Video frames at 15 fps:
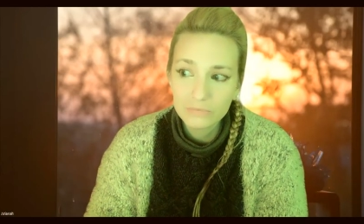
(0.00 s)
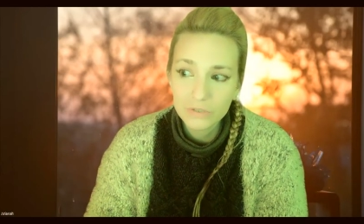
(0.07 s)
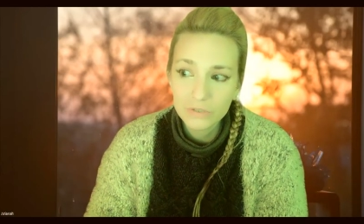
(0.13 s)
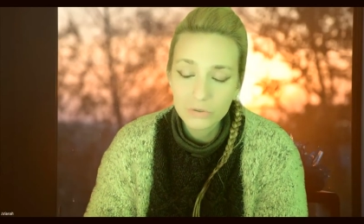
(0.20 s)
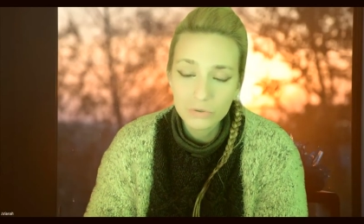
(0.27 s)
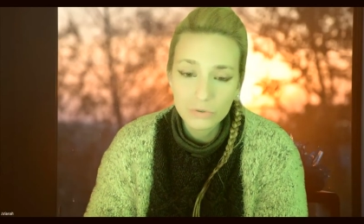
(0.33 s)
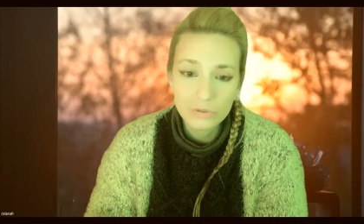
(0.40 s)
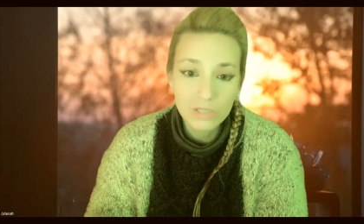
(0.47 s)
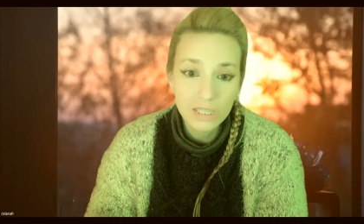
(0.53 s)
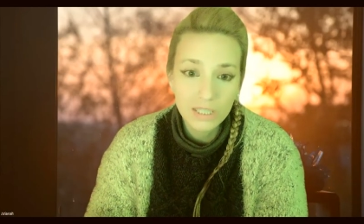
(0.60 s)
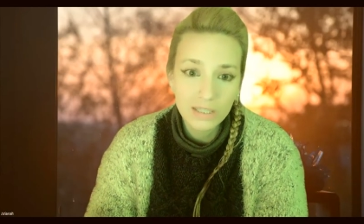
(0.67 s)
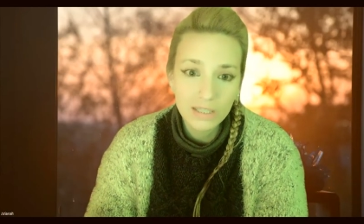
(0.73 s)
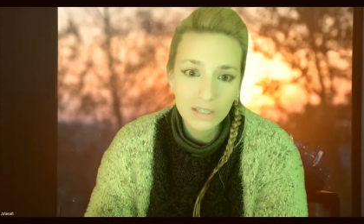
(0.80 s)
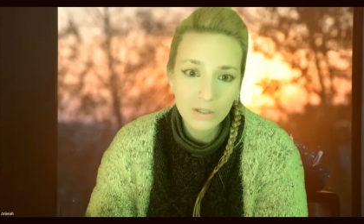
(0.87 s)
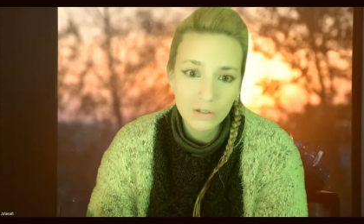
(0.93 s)
you know,
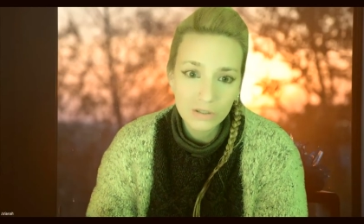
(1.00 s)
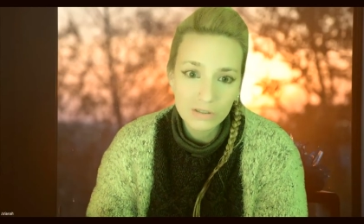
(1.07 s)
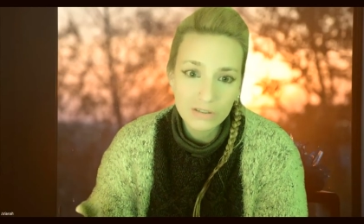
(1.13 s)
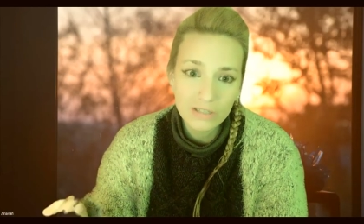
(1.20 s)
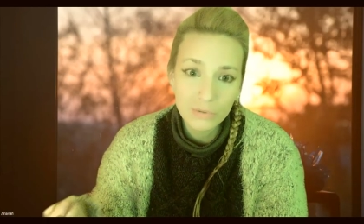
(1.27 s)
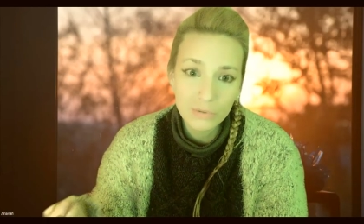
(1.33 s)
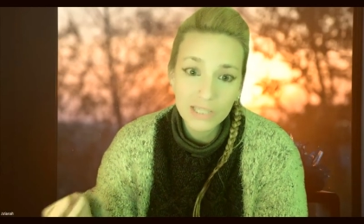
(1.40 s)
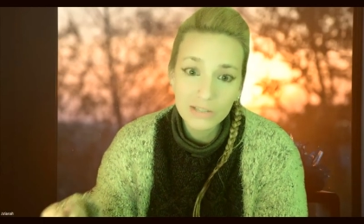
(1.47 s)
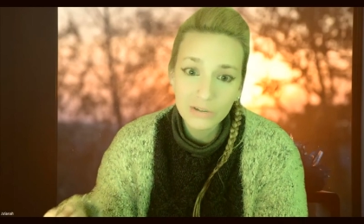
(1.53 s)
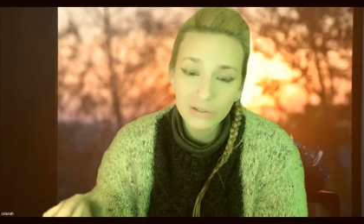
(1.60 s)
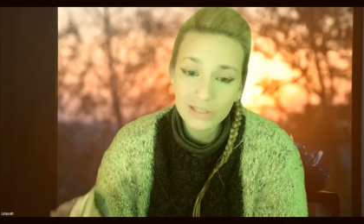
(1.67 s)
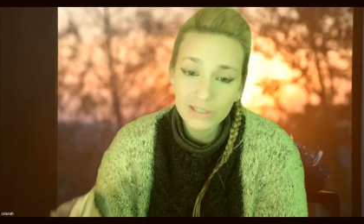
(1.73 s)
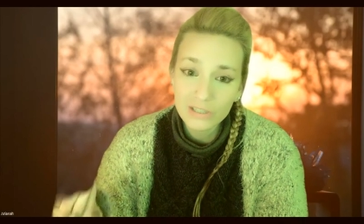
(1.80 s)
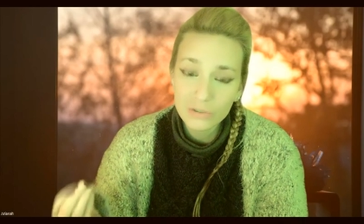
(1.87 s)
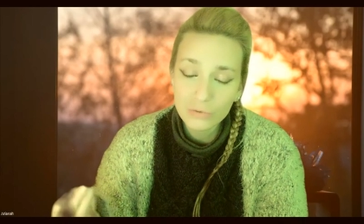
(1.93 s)
taking in
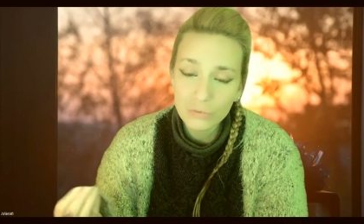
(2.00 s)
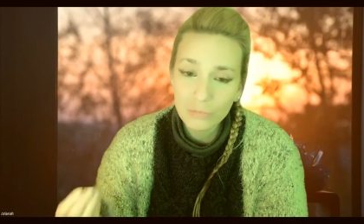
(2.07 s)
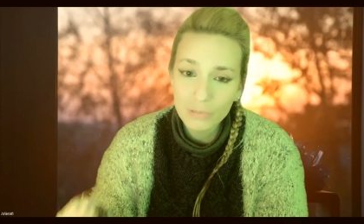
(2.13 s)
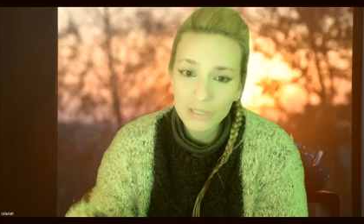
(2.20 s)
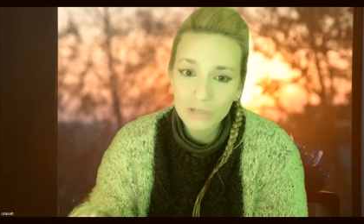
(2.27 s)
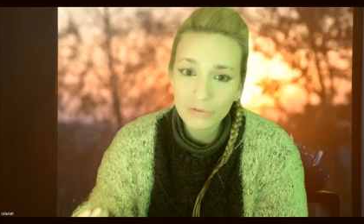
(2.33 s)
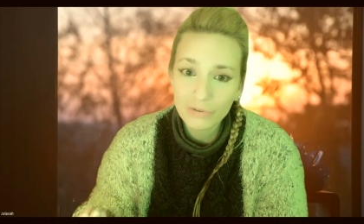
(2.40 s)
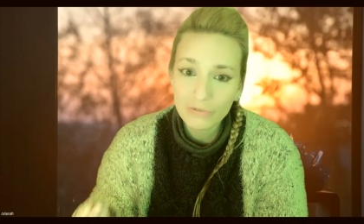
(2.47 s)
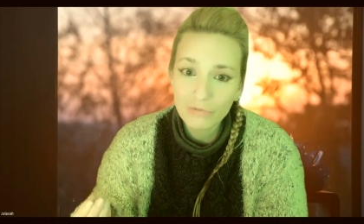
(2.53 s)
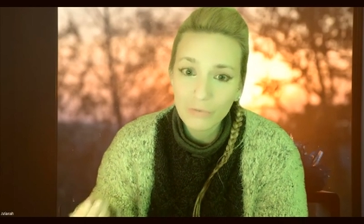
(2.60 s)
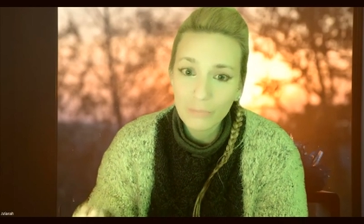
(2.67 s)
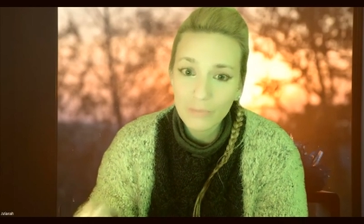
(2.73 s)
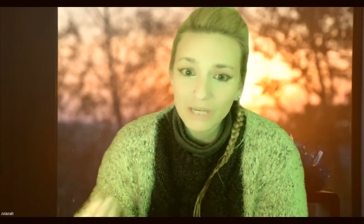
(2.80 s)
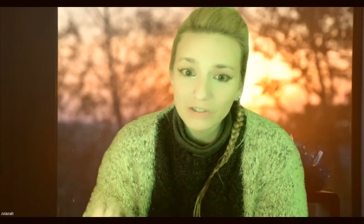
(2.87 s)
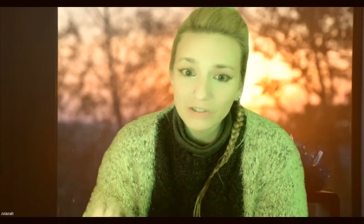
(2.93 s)
consideration this new piece of
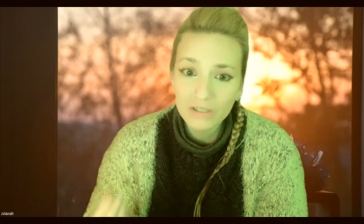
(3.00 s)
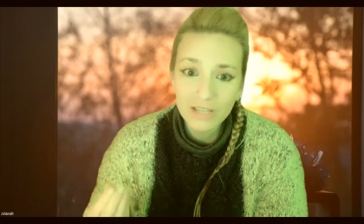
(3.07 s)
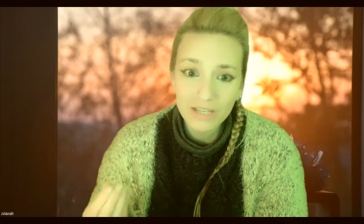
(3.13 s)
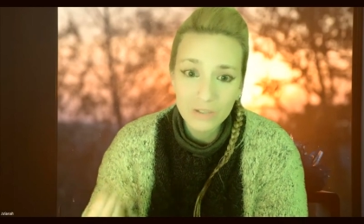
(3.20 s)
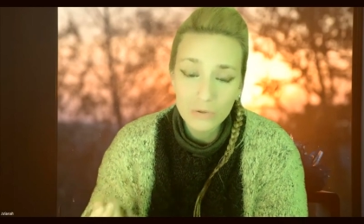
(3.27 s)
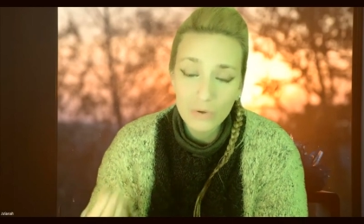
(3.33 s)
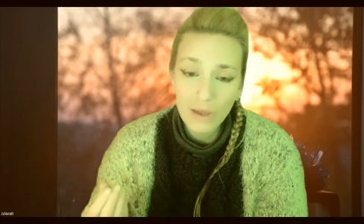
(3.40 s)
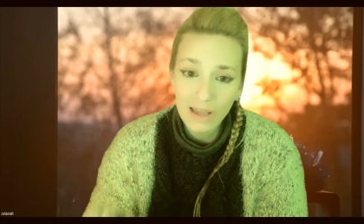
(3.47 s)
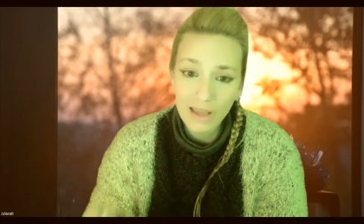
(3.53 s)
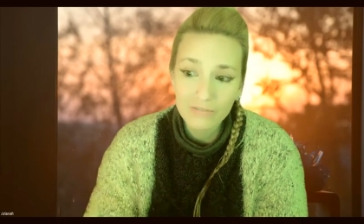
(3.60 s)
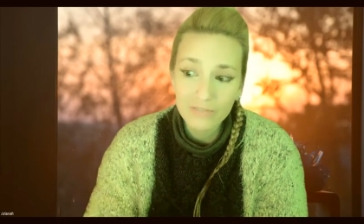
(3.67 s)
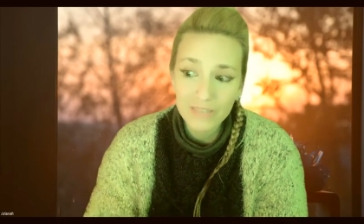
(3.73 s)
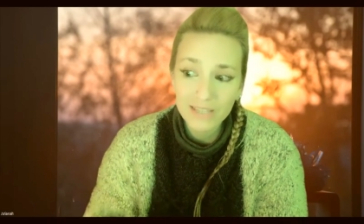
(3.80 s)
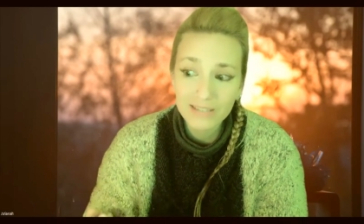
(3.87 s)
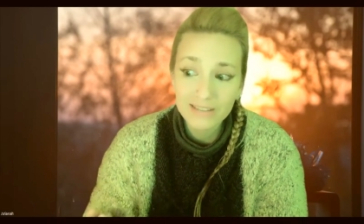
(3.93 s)
information that you have,
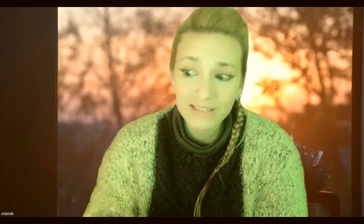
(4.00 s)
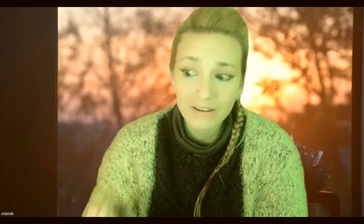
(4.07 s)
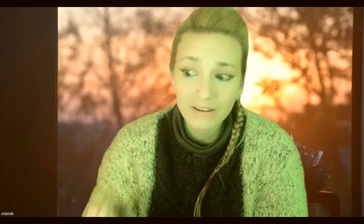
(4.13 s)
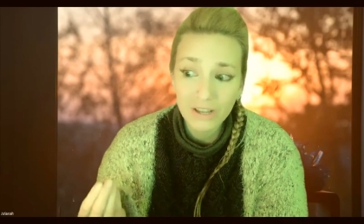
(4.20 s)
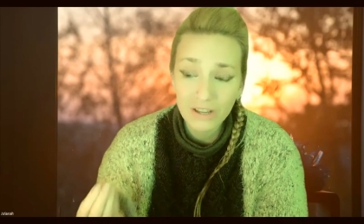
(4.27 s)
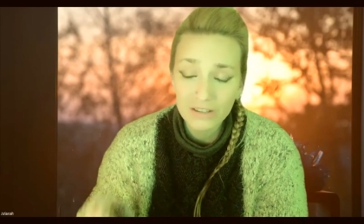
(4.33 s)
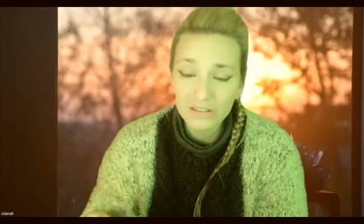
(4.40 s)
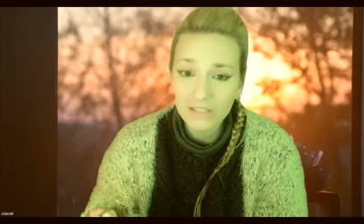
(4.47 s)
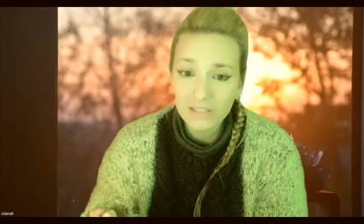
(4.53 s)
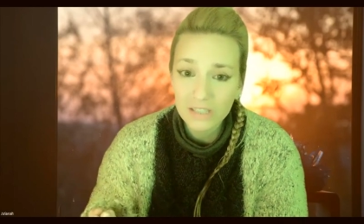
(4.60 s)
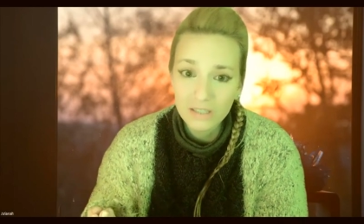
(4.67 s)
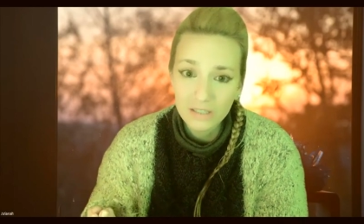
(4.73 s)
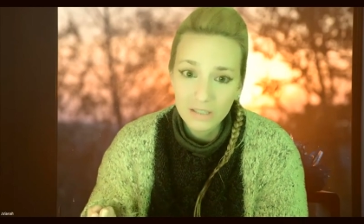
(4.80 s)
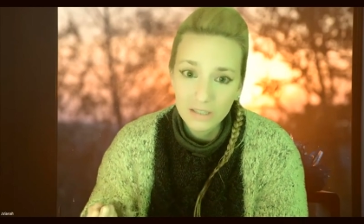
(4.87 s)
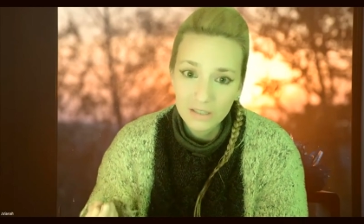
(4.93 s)
things are not
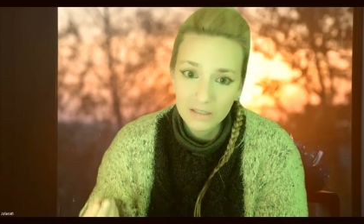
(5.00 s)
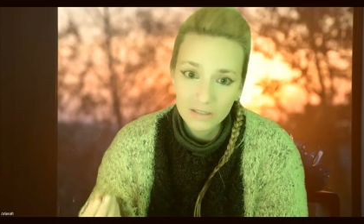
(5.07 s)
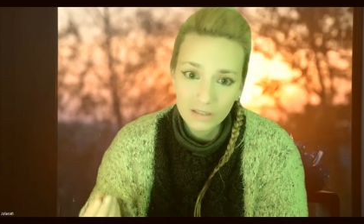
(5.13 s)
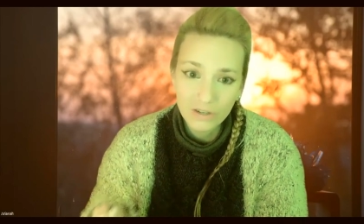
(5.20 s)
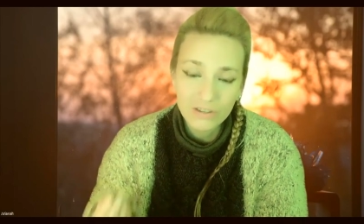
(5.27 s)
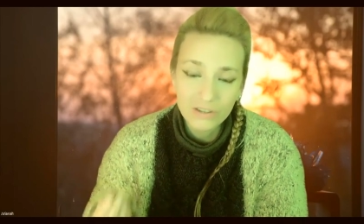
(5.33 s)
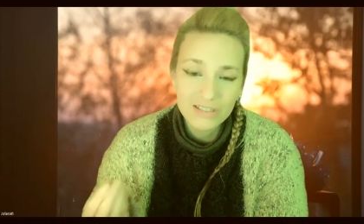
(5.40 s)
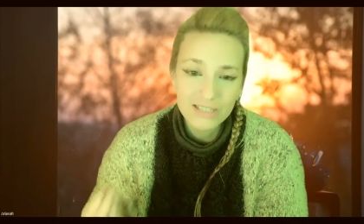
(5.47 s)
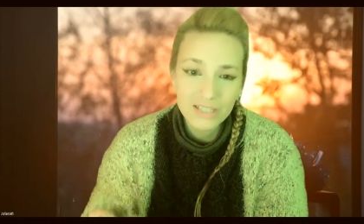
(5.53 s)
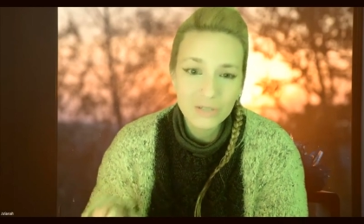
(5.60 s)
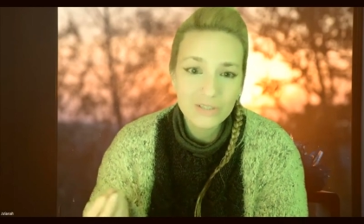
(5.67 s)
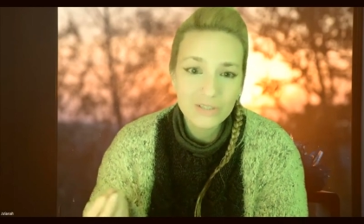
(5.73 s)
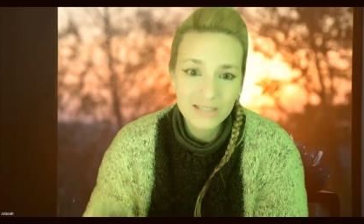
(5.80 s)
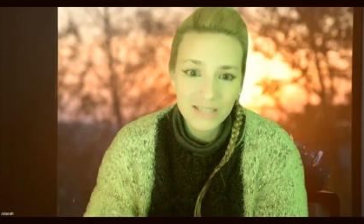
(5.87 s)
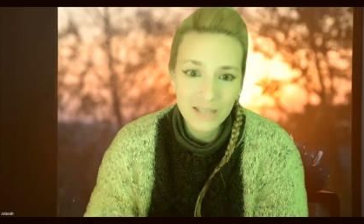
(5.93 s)
gonna stay
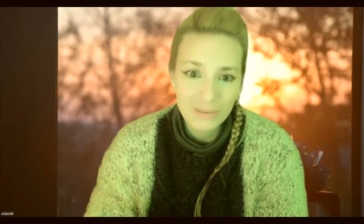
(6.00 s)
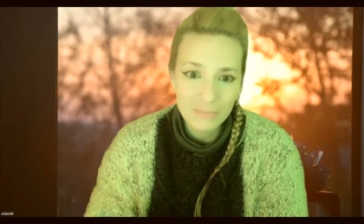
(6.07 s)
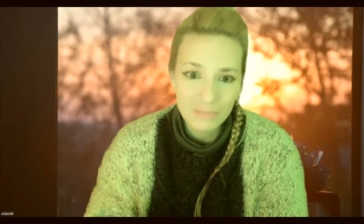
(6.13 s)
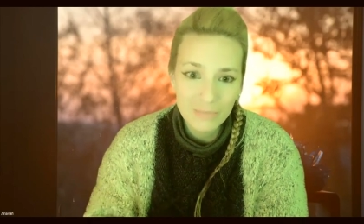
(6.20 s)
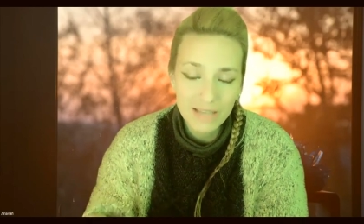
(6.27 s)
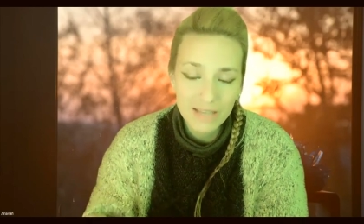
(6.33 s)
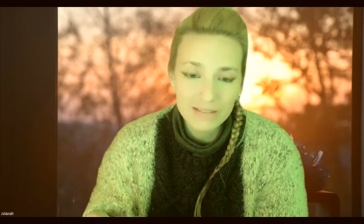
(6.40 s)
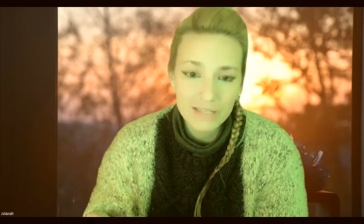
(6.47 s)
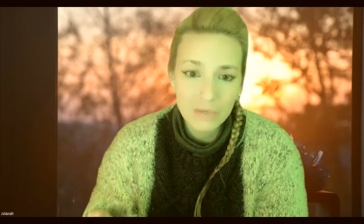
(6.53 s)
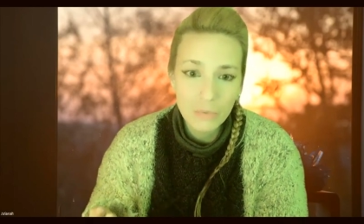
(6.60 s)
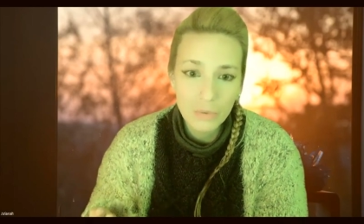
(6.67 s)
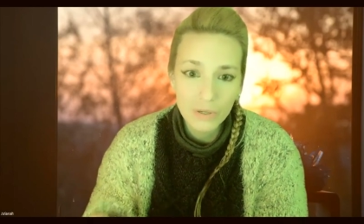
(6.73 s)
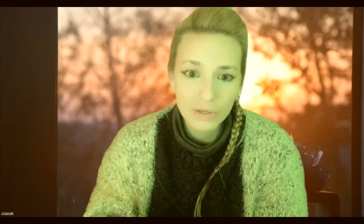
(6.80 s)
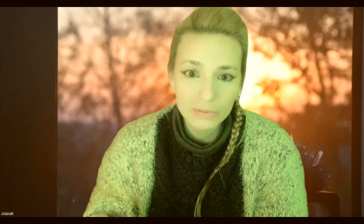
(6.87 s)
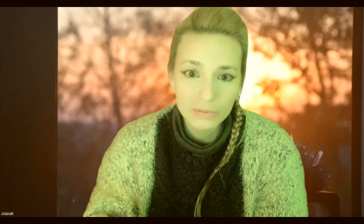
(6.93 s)
the same as they
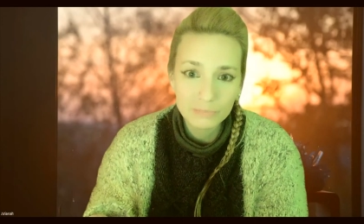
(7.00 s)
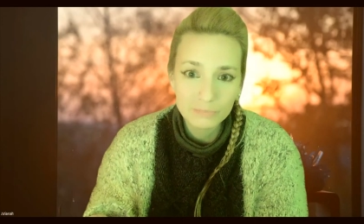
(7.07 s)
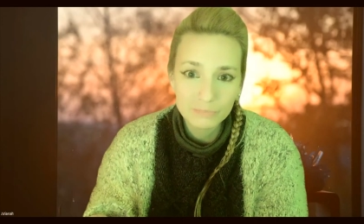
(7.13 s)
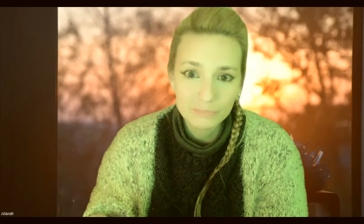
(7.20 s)
were.